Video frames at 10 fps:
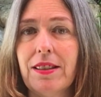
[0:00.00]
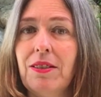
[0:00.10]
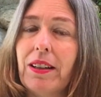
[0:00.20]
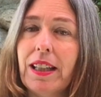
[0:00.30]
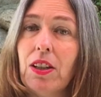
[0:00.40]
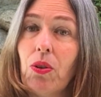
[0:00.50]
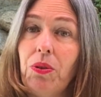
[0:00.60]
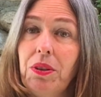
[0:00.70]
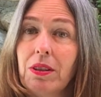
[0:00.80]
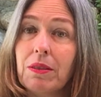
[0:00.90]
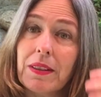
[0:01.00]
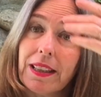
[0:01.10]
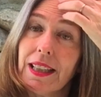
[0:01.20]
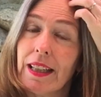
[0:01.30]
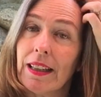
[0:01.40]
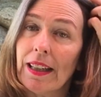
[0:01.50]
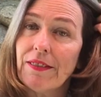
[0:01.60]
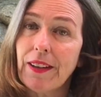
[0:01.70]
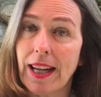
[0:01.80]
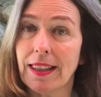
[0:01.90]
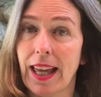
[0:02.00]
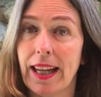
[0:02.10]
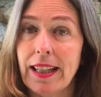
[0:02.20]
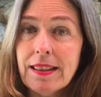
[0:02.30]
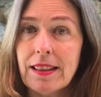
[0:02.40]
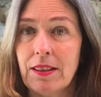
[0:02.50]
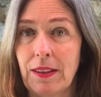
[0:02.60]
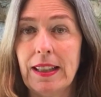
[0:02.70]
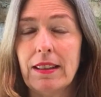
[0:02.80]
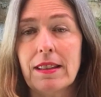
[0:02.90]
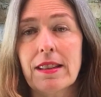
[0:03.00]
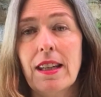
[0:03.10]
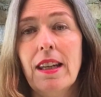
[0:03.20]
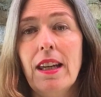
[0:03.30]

who are getting older and we're getting fine lines and wrinkles.